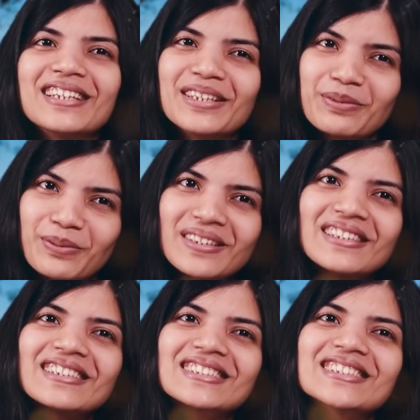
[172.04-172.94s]
He
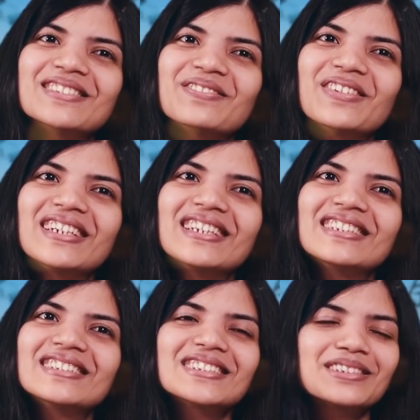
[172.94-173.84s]
works in
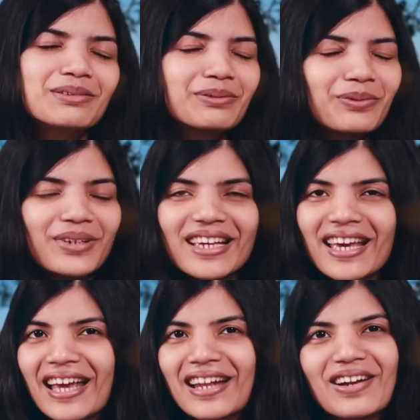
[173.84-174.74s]
ways we
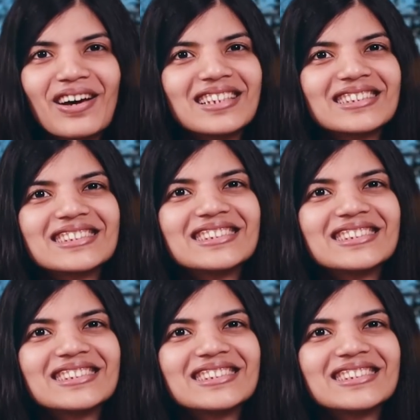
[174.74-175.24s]
cannot